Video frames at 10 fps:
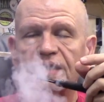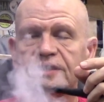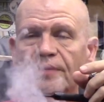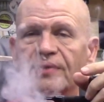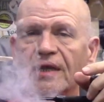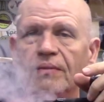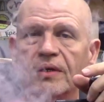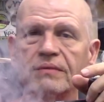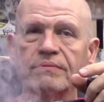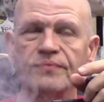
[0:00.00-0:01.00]
not something I
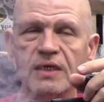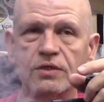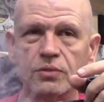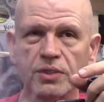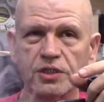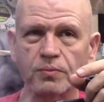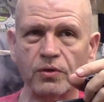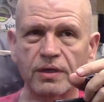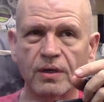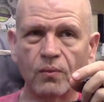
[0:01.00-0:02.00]
would enjoy
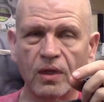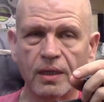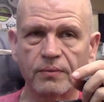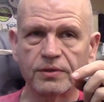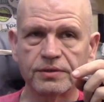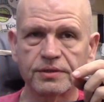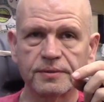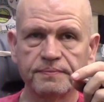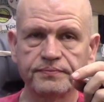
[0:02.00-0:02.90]
smoking while I was